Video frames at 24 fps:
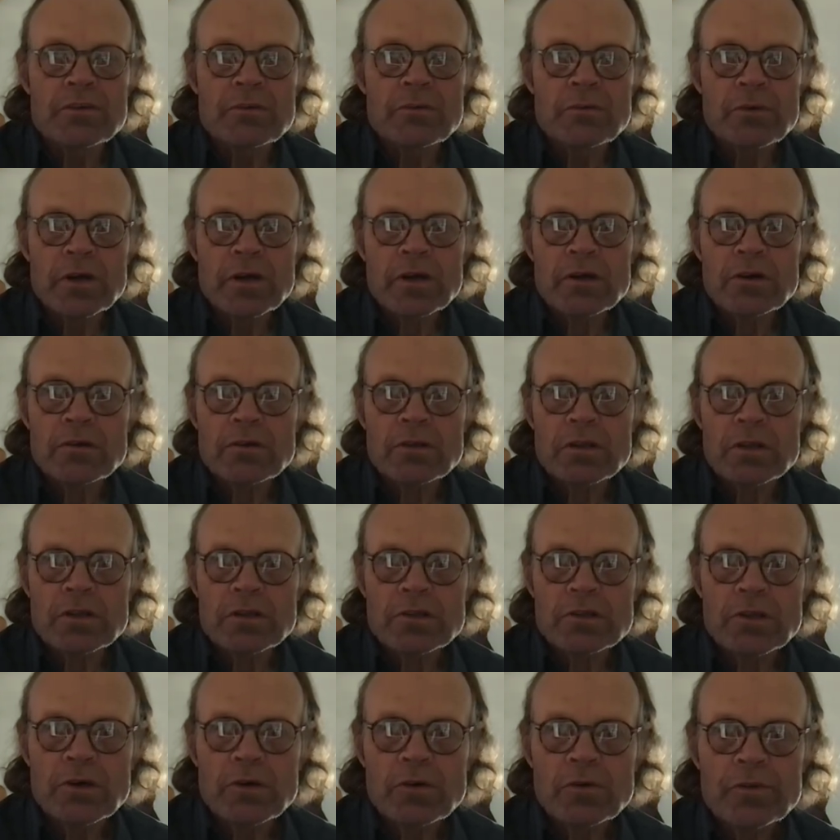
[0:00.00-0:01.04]
Well,
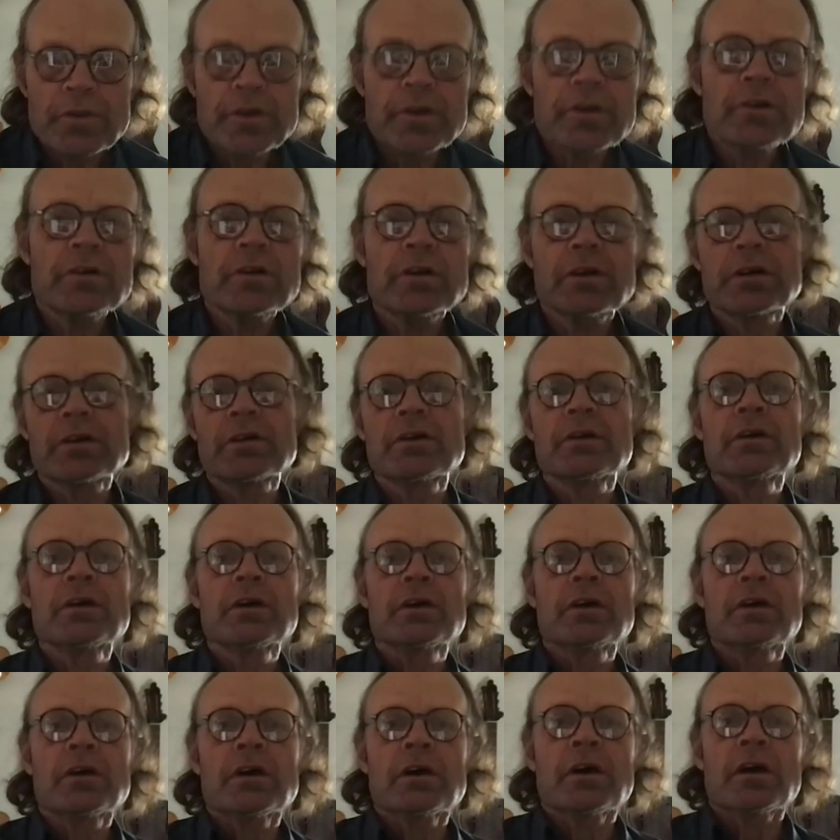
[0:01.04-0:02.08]
hello there.
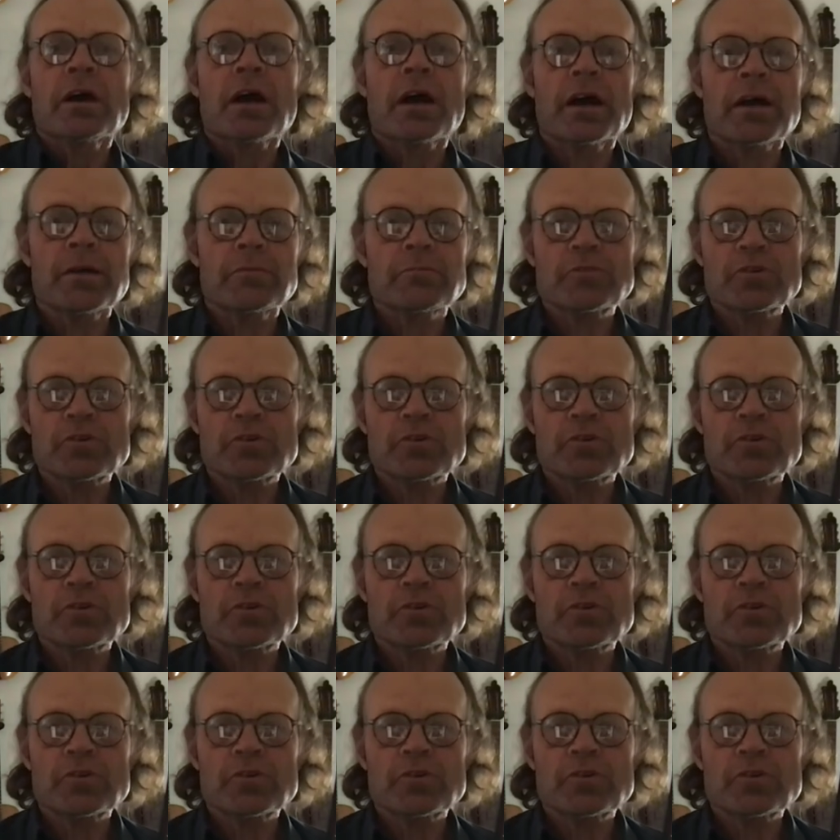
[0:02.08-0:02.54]
I'm